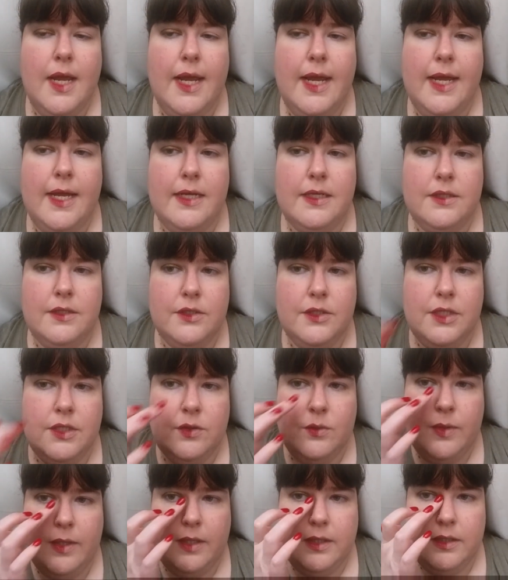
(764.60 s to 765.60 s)
And
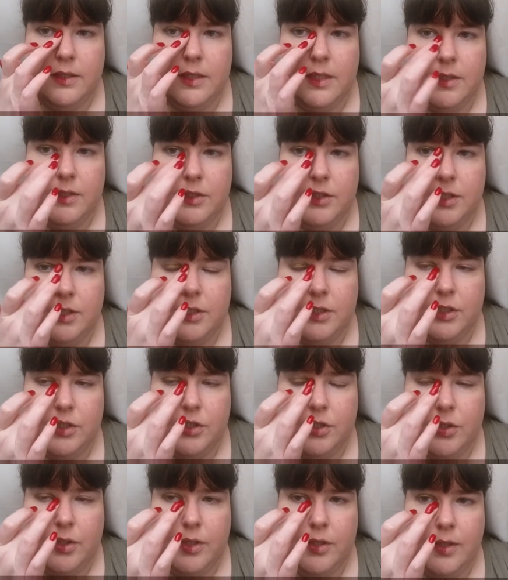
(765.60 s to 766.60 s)
just quickly, it's just to
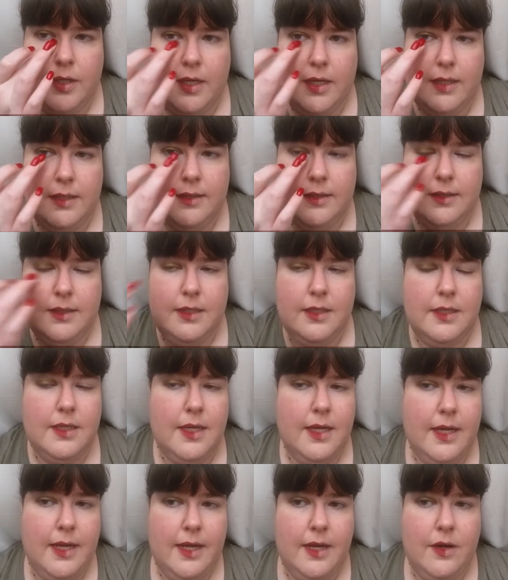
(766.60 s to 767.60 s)
show you guys
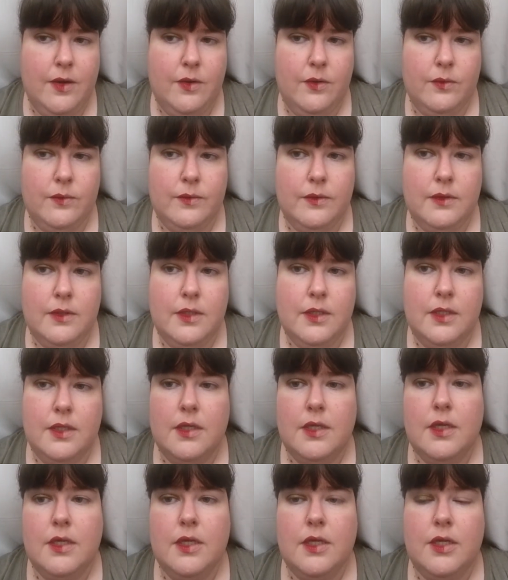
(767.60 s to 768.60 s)
how
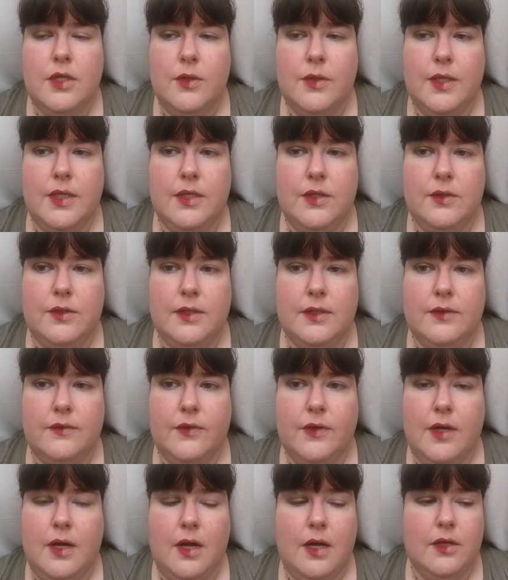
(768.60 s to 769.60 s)
you can use this
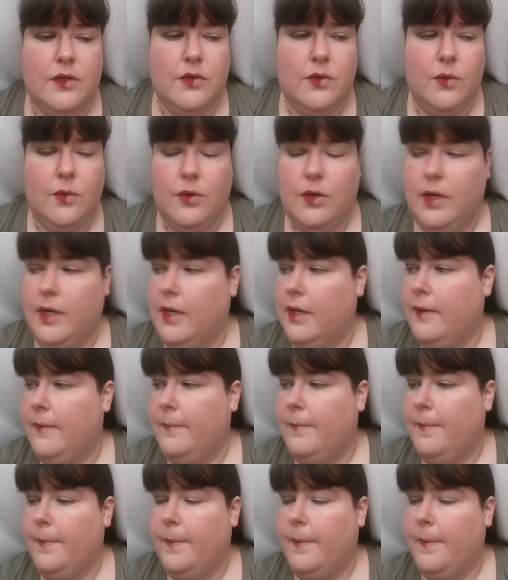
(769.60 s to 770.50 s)
for contouring.